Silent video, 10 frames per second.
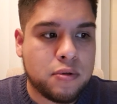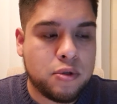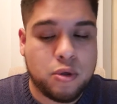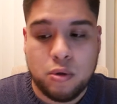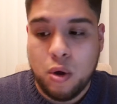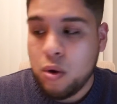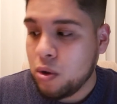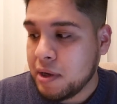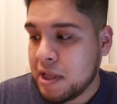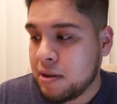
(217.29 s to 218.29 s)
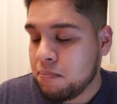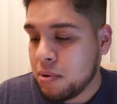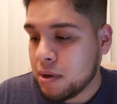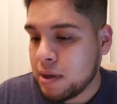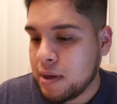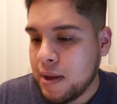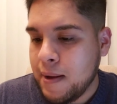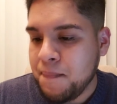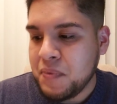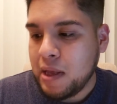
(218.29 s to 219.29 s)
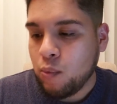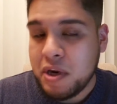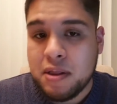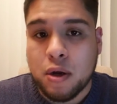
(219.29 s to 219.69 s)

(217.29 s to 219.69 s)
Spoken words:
to look at the book and read